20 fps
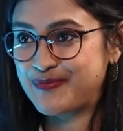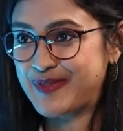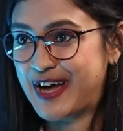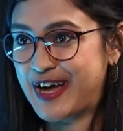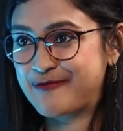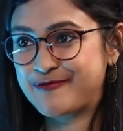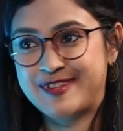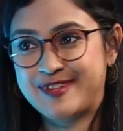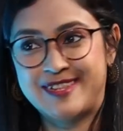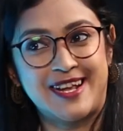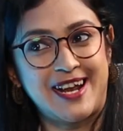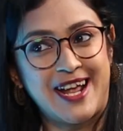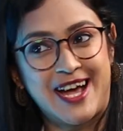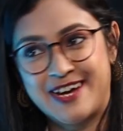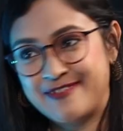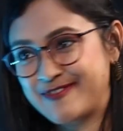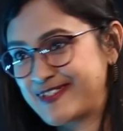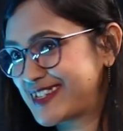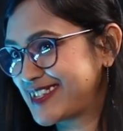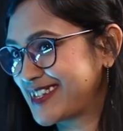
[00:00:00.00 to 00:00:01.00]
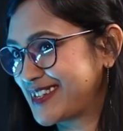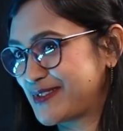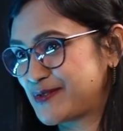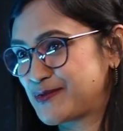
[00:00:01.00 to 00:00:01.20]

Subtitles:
After that, I haven't seen a